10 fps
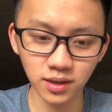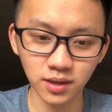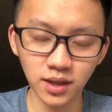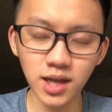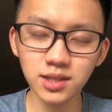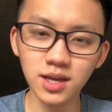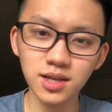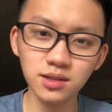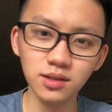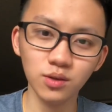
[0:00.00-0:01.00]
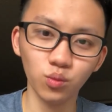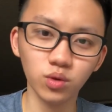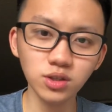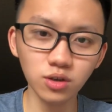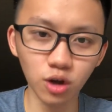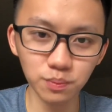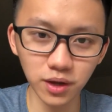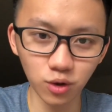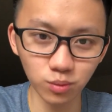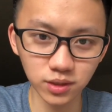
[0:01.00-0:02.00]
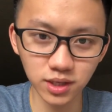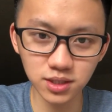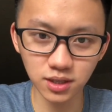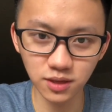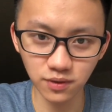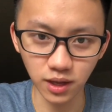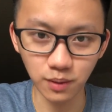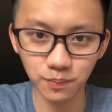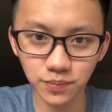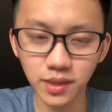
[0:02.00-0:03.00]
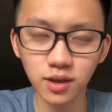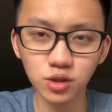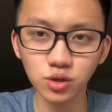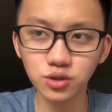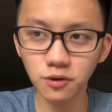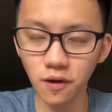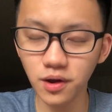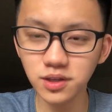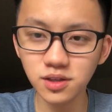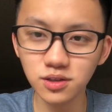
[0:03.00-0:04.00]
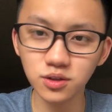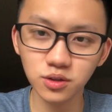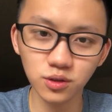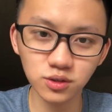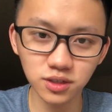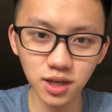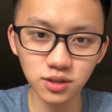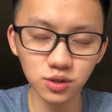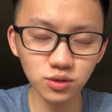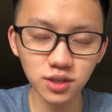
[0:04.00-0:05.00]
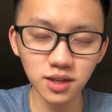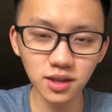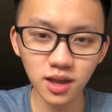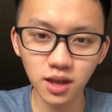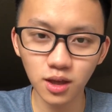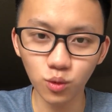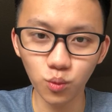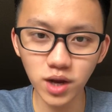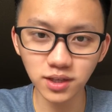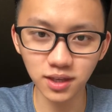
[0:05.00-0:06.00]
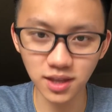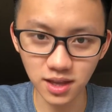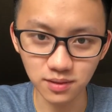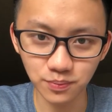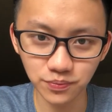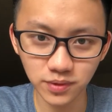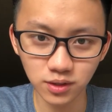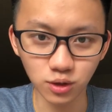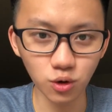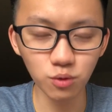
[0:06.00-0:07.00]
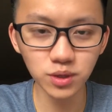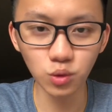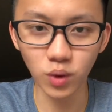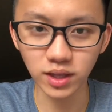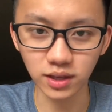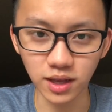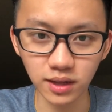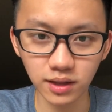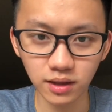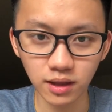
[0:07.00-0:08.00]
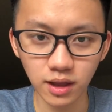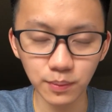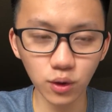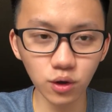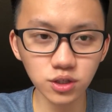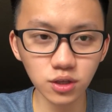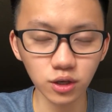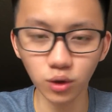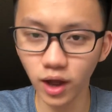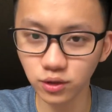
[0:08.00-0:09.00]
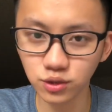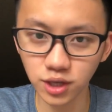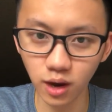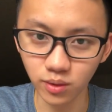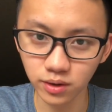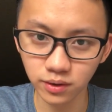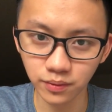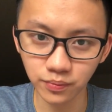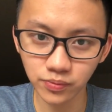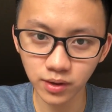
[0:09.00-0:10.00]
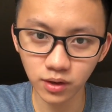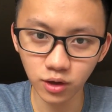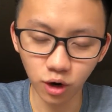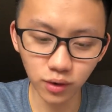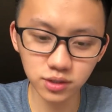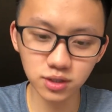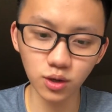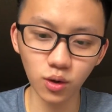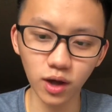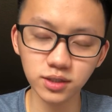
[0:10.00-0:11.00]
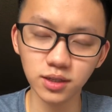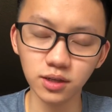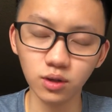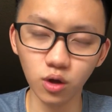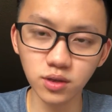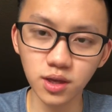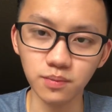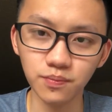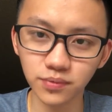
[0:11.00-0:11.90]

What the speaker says: And then when you got back home this evening, you said, wait again. You told me to wait again because you had to shower. All right, so I said, okay.